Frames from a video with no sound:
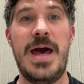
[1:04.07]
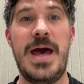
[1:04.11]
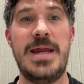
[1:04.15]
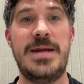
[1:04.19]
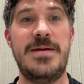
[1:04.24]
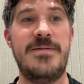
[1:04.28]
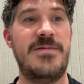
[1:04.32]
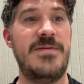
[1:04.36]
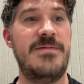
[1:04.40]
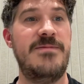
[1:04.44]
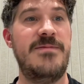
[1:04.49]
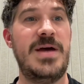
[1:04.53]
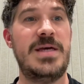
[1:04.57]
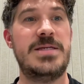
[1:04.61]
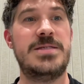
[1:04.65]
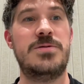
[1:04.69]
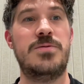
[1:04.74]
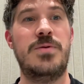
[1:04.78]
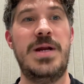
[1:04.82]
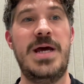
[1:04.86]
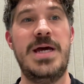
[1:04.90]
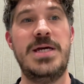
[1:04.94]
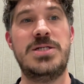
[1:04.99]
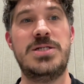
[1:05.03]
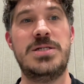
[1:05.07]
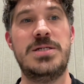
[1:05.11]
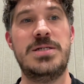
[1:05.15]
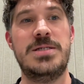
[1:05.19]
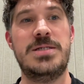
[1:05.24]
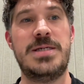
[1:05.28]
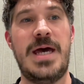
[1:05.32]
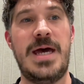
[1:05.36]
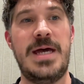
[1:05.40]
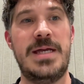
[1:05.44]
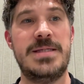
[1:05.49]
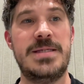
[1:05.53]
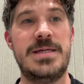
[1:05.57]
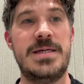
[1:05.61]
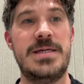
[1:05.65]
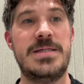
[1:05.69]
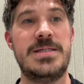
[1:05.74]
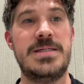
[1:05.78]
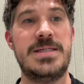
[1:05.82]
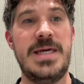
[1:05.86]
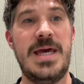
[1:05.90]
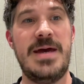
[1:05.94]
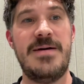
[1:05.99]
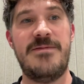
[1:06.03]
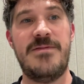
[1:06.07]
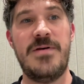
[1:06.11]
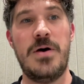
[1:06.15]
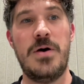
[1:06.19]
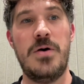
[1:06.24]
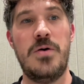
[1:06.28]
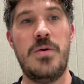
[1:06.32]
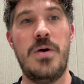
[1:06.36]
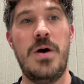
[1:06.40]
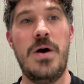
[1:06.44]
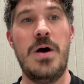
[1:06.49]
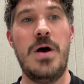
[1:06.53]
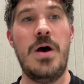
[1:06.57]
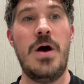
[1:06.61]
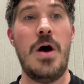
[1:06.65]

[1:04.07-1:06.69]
Head of Investor Relations, and CFO